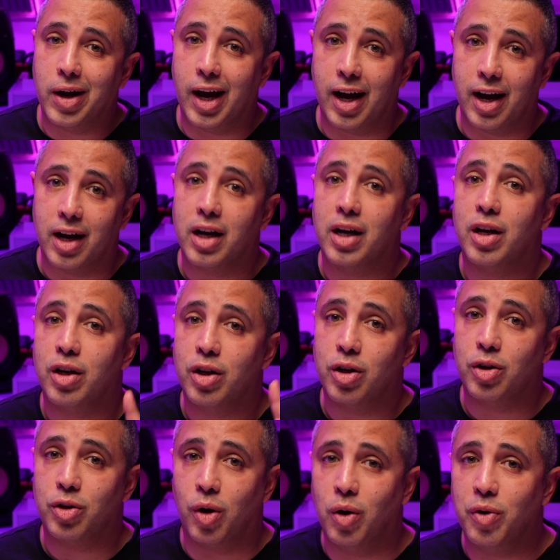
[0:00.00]
yeah,
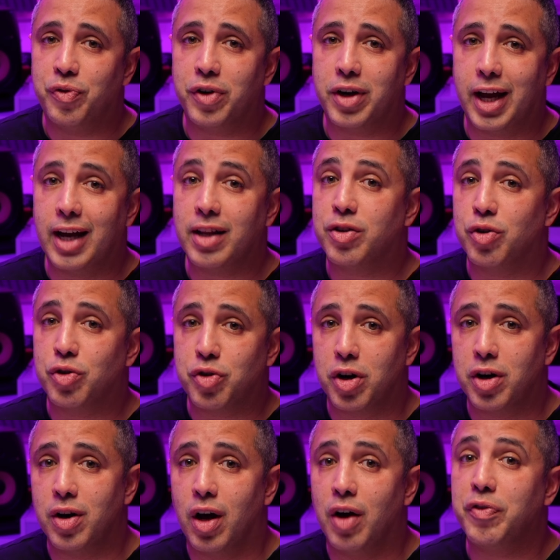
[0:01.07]
don't forget to
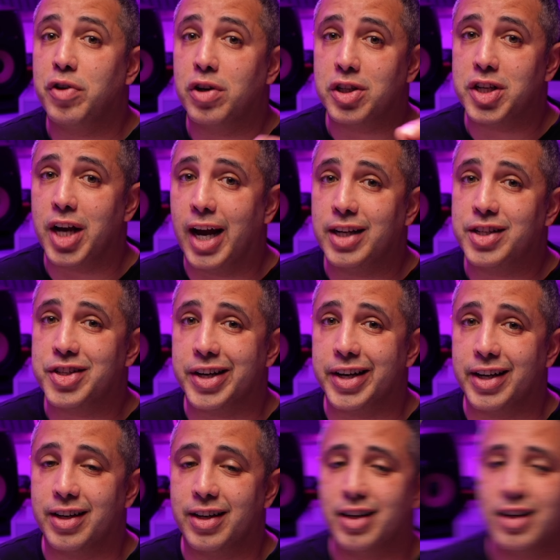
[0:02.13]
turn off your sidechain.